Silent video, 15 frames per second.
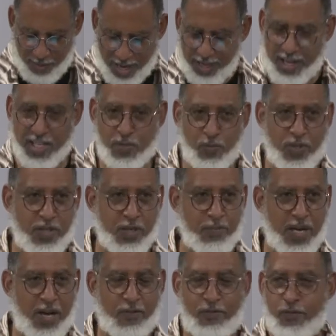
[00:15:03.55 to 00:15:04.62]
And I guess when you're
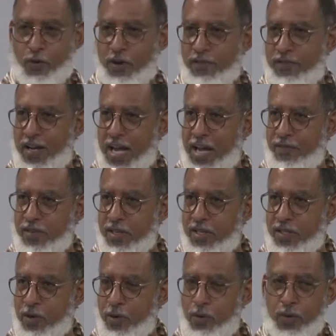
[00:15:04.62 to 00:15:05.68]
about four or five
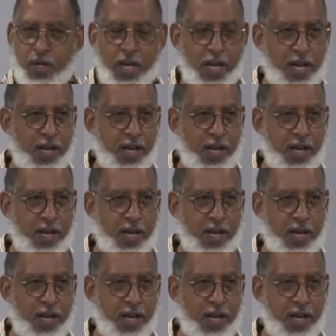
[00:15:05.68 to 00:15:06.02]
years old